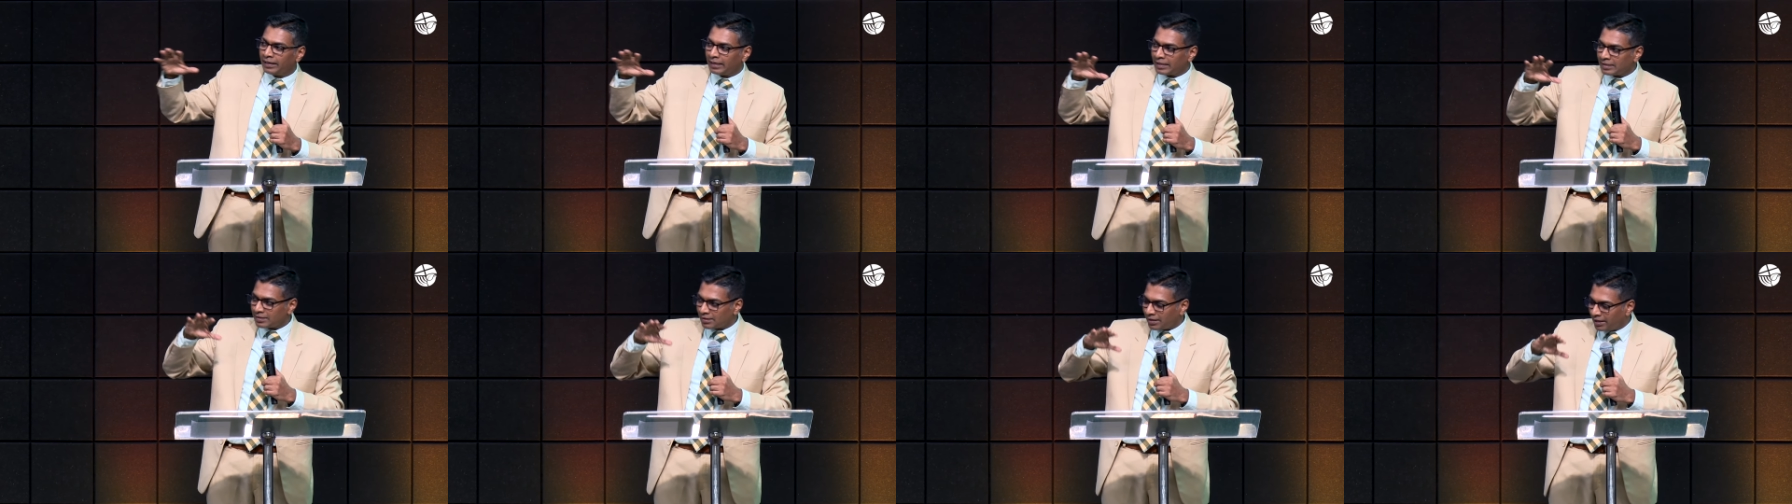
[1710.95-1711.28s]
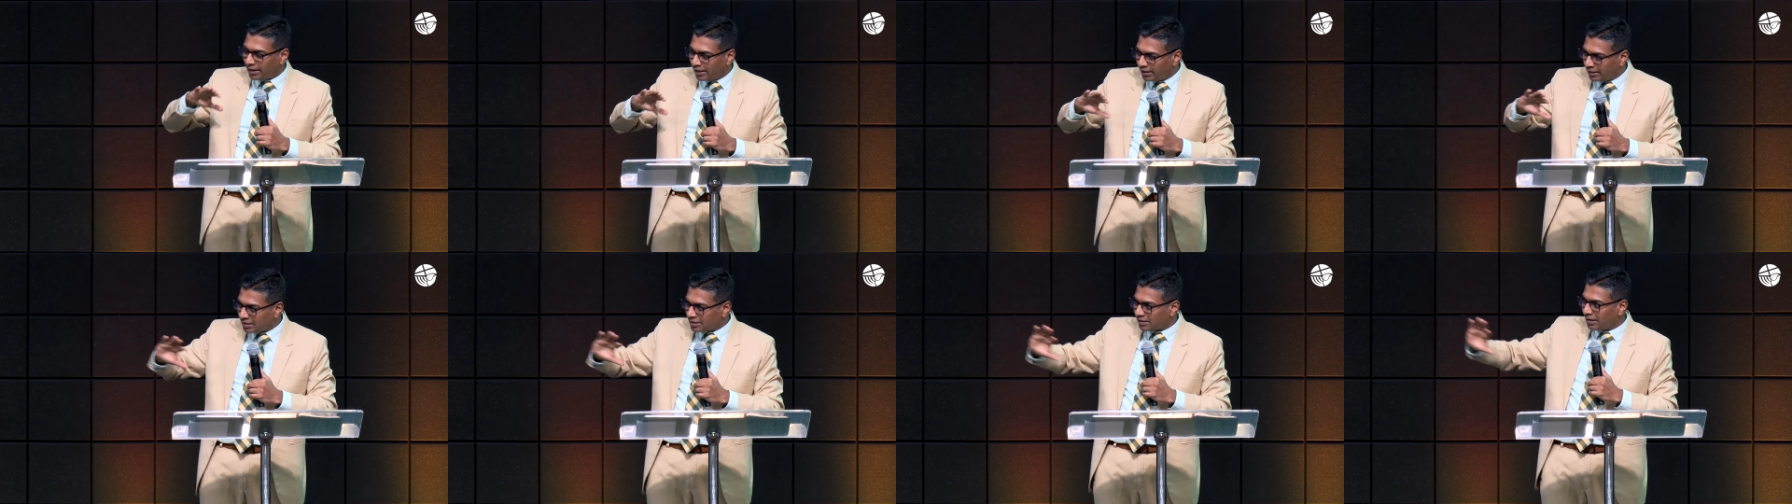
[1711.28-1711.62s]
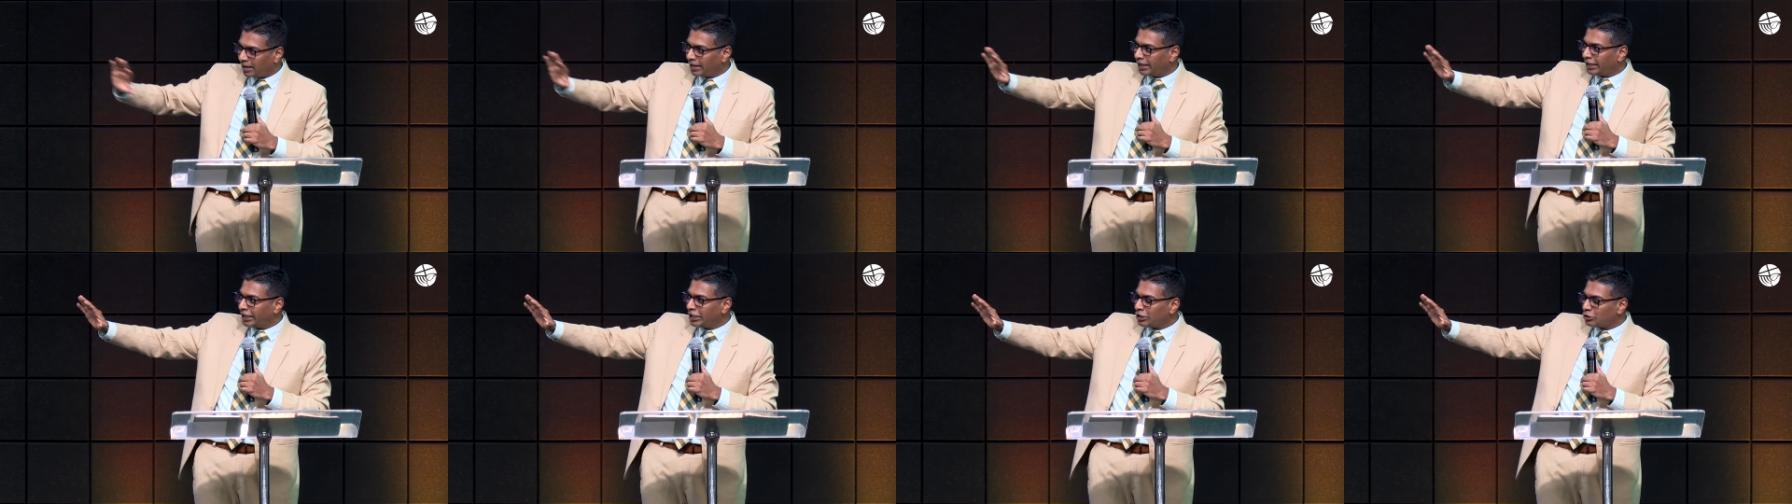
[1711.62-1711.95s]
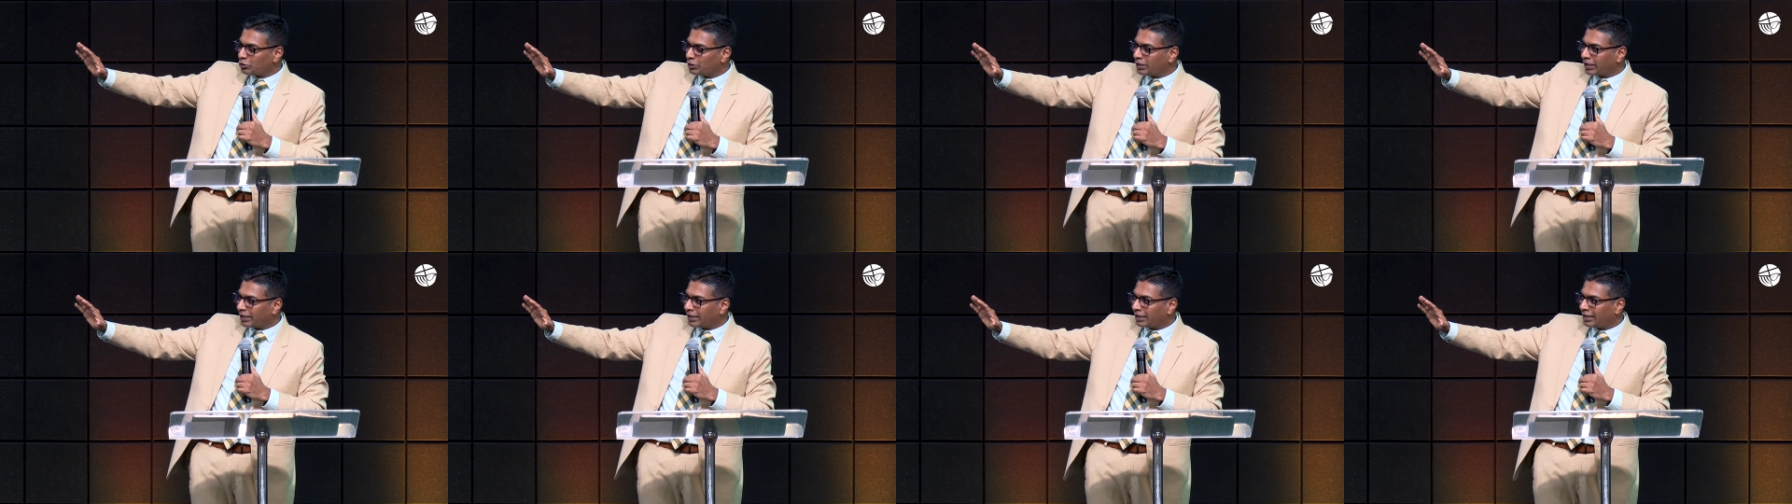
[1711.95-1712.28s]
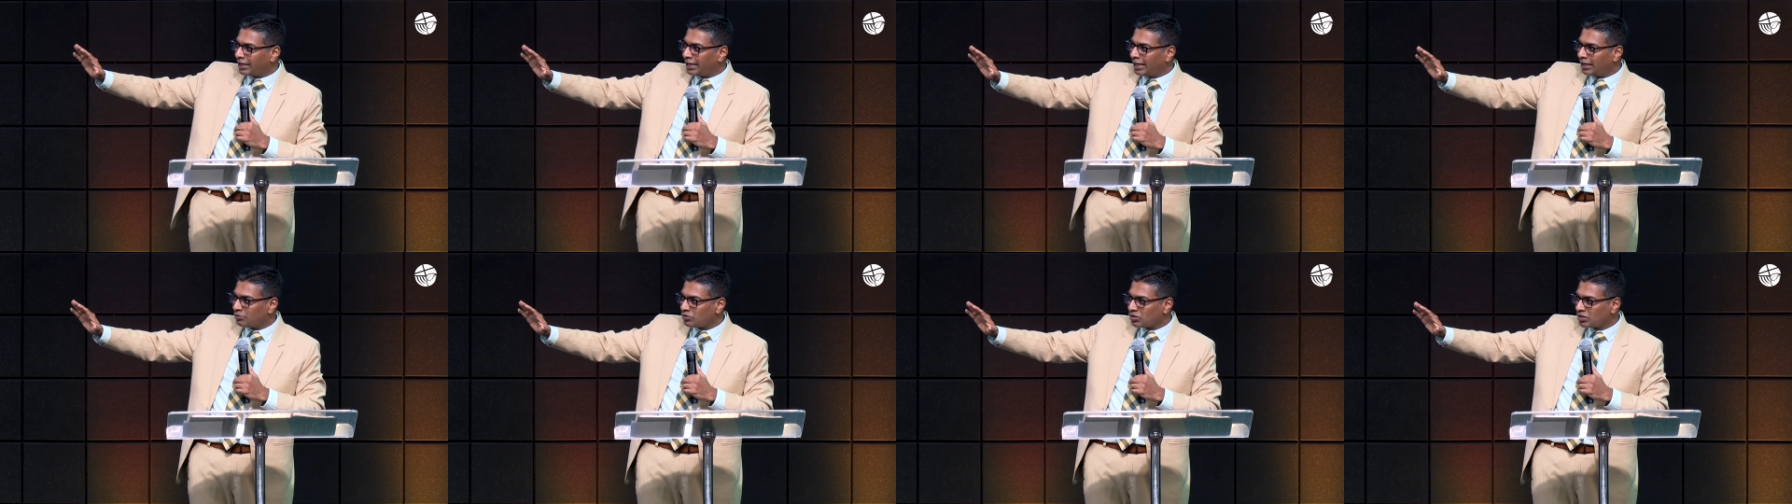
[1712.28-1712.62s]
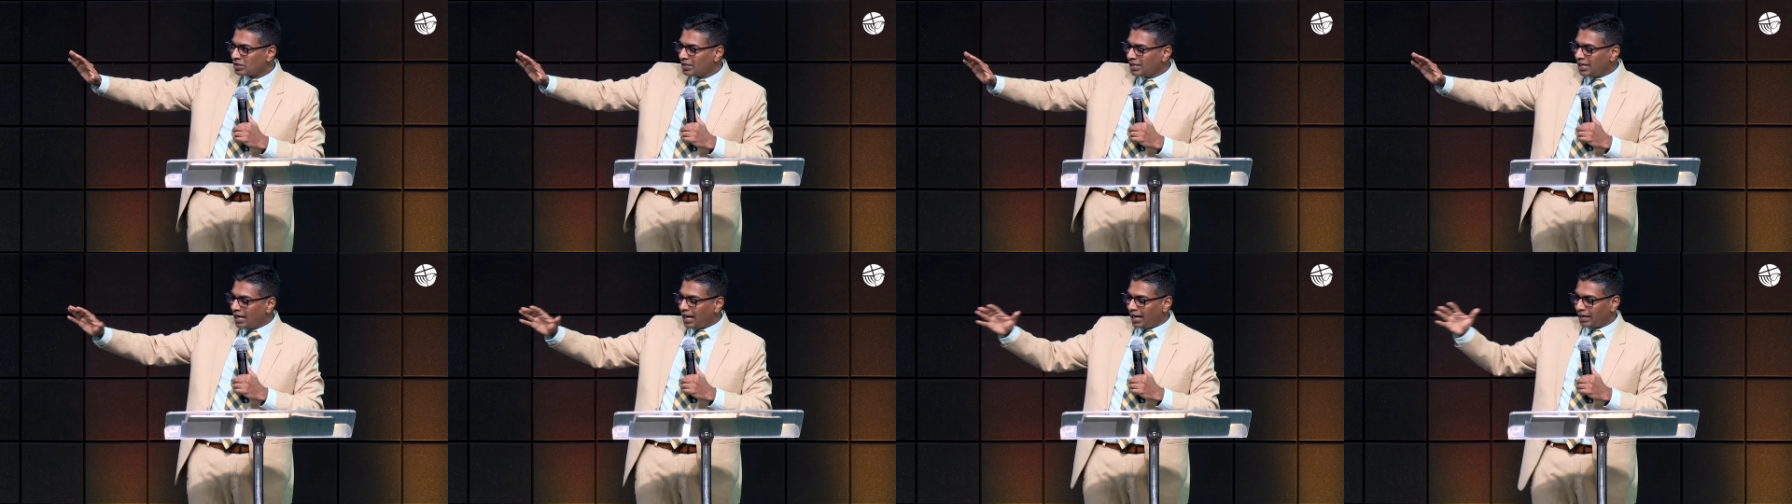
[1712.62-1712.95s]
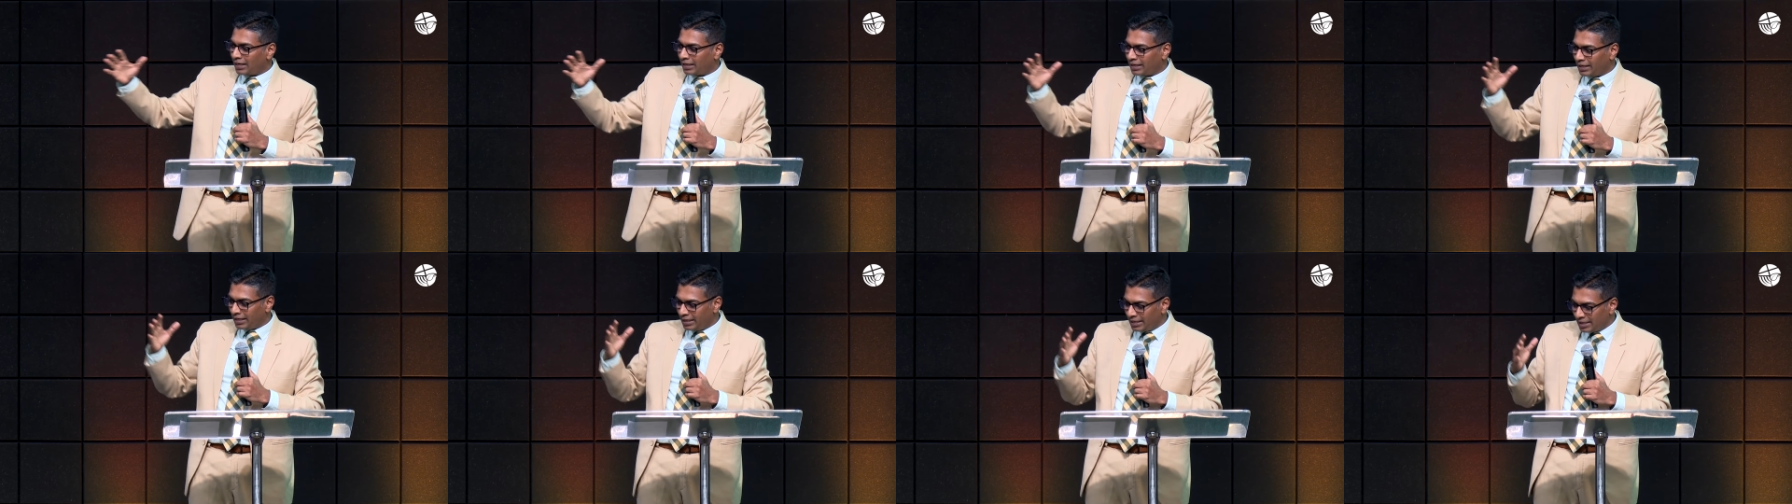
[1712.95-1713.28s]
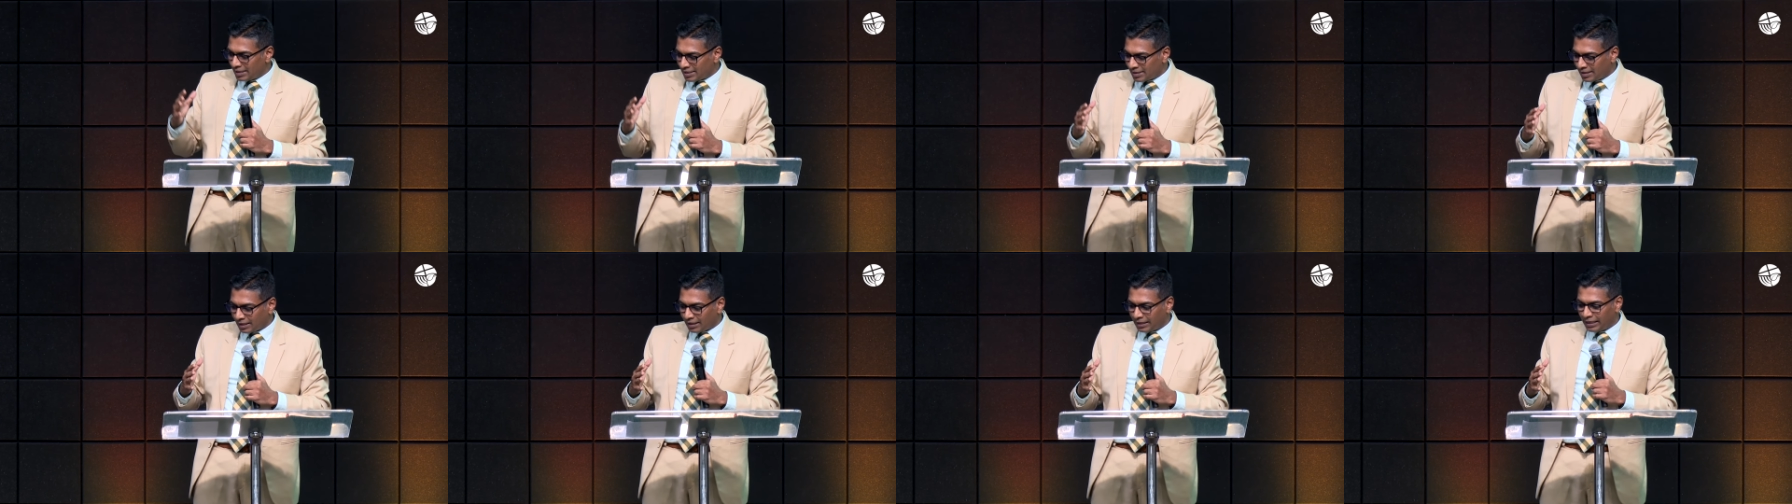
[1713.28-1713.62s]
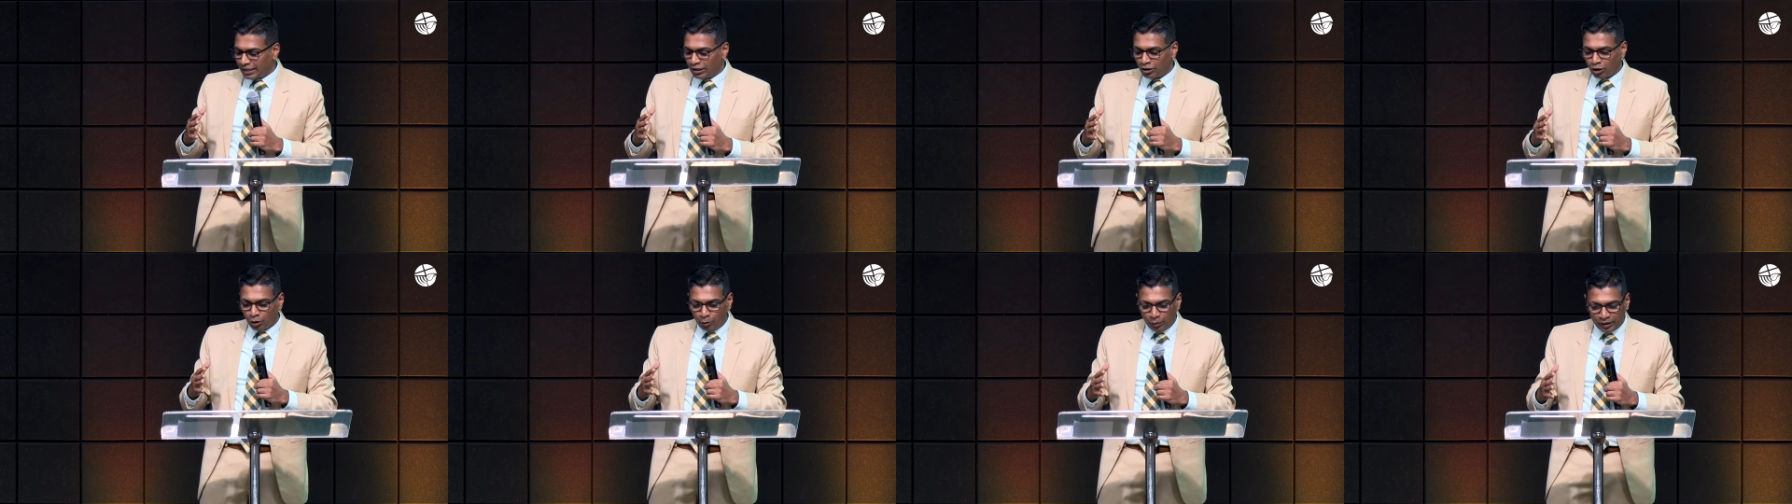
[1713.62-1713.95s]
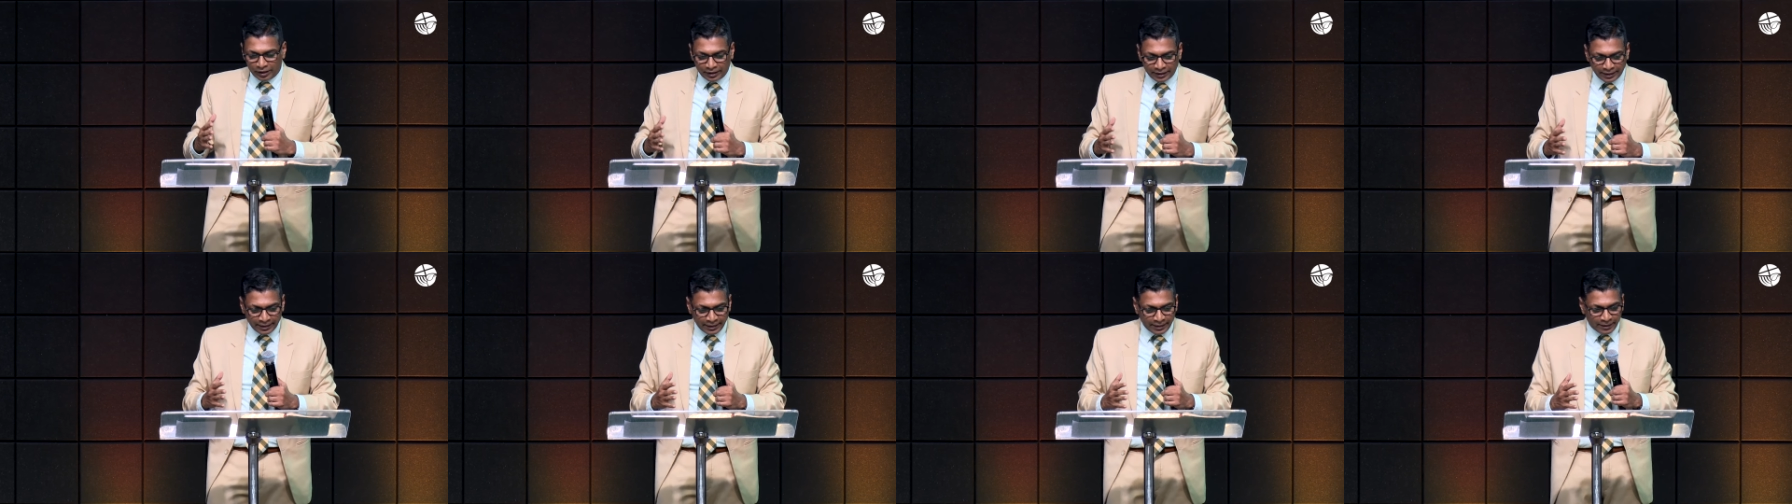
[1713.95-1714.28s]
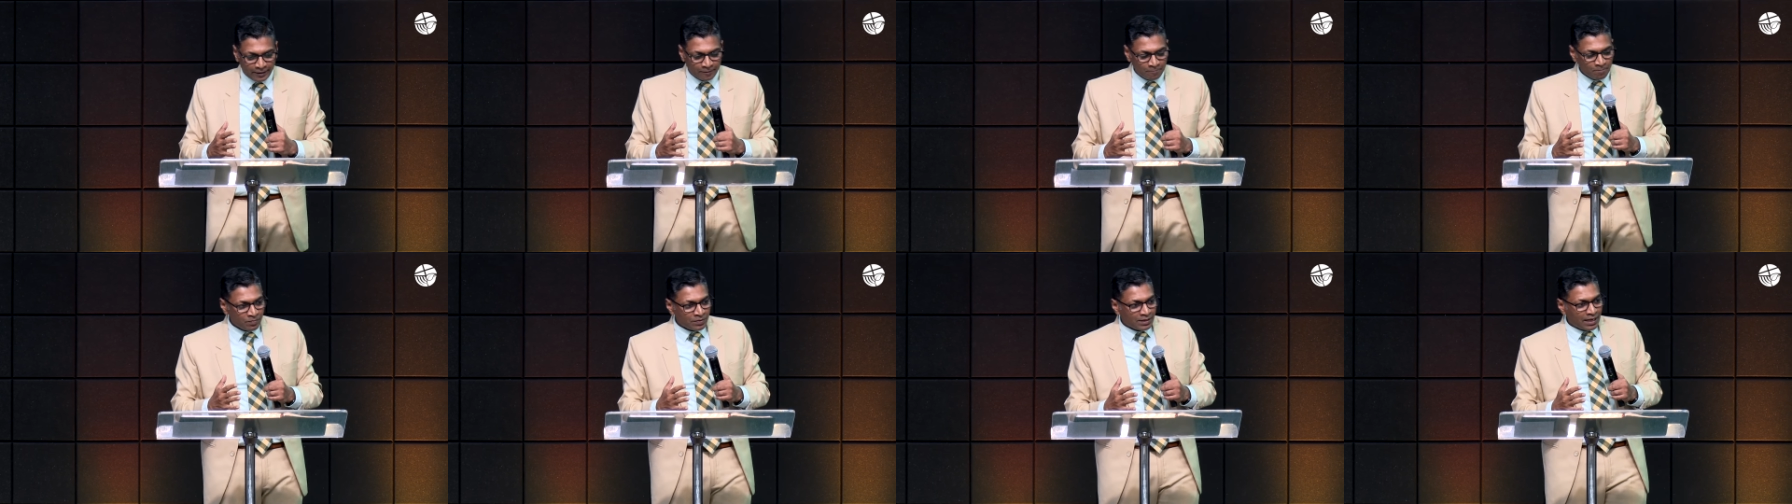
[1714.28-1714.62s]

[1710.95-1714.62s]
Israel is running into the caves, and he is the king over there,